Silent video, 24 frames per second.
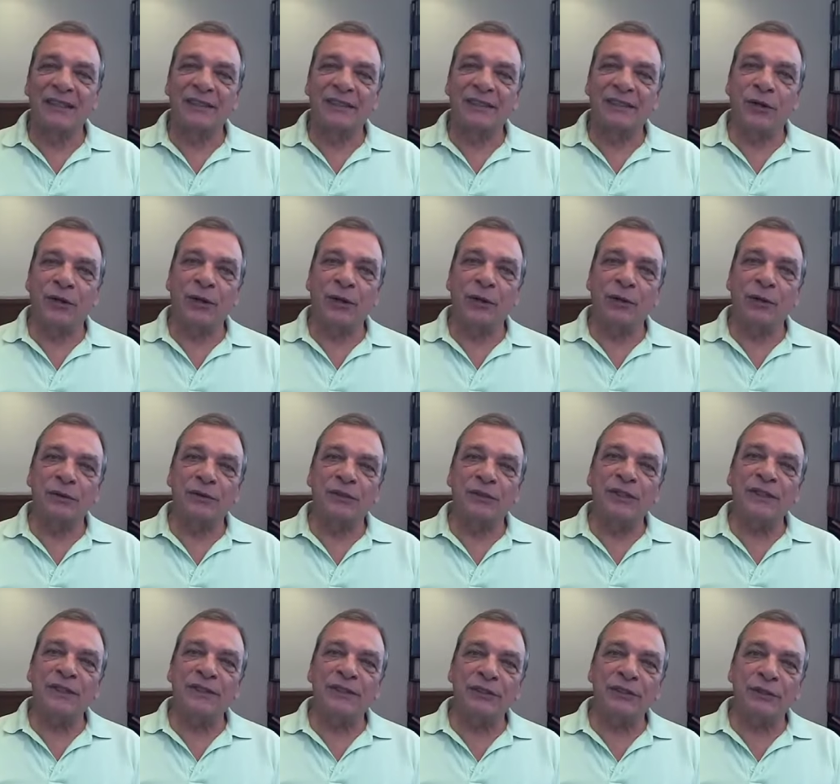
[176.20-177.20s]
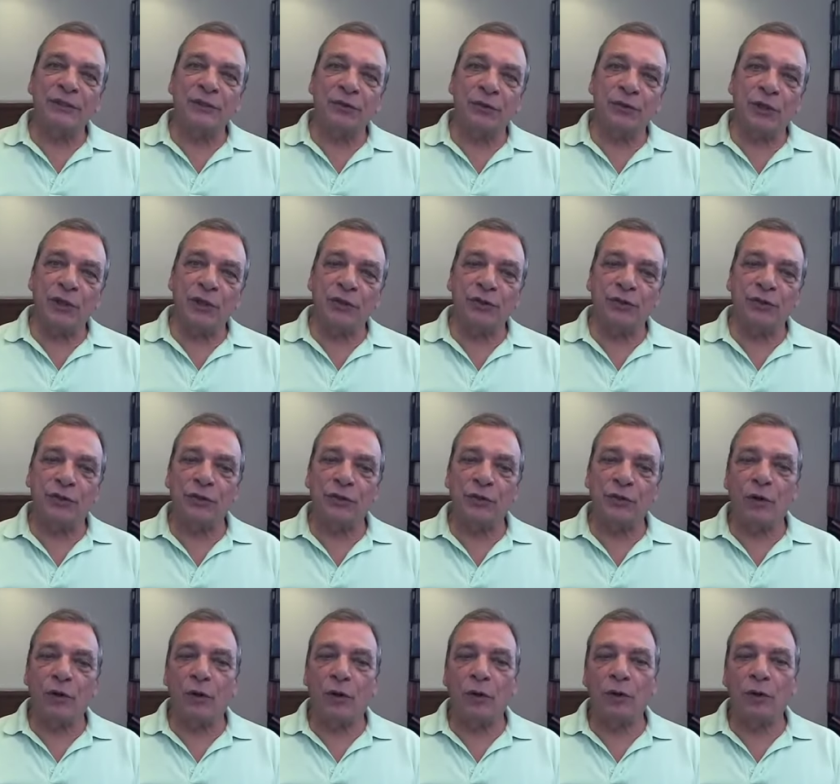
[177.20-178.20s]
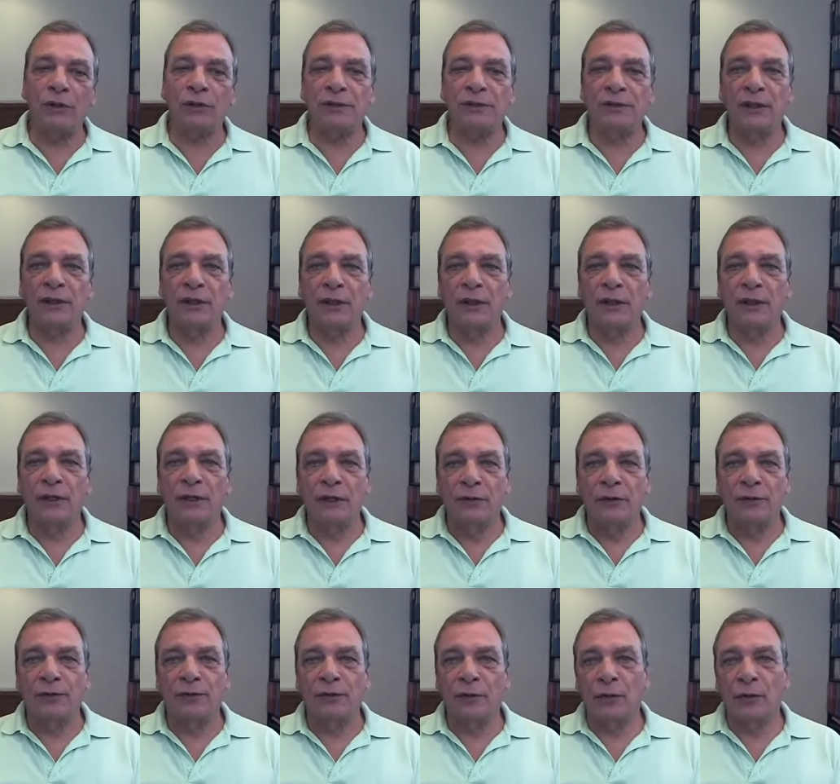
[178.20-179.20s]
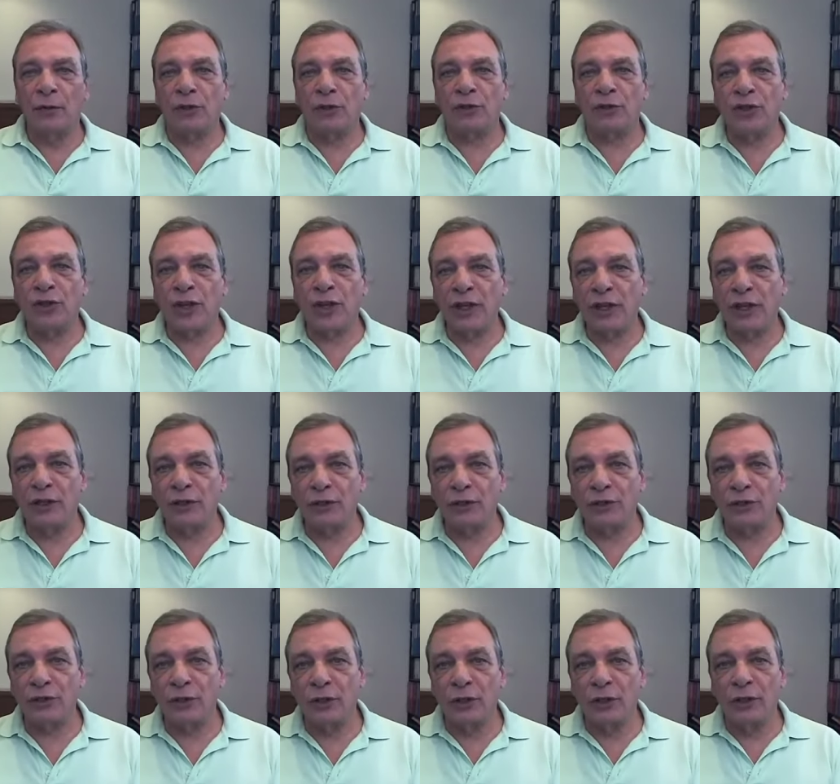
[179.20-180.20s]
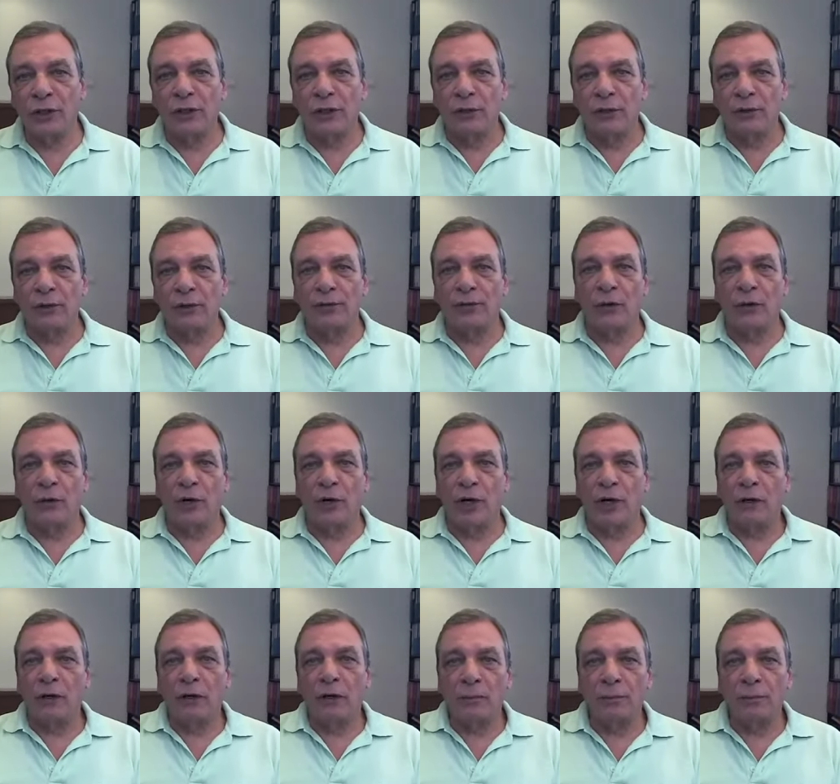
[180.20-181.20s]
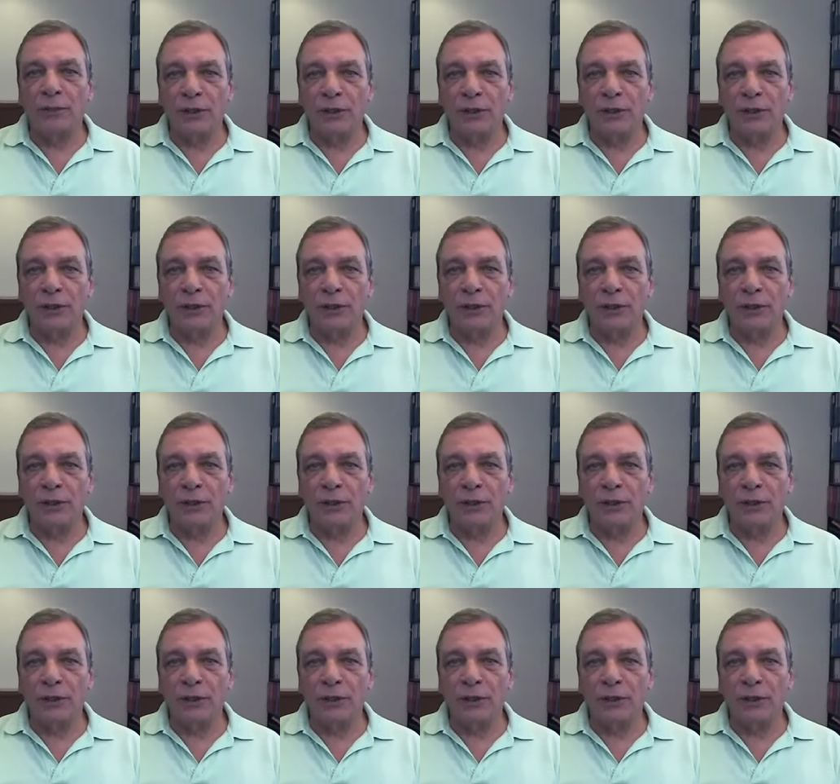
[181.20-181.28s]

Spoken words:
So this situation calls for a change, for our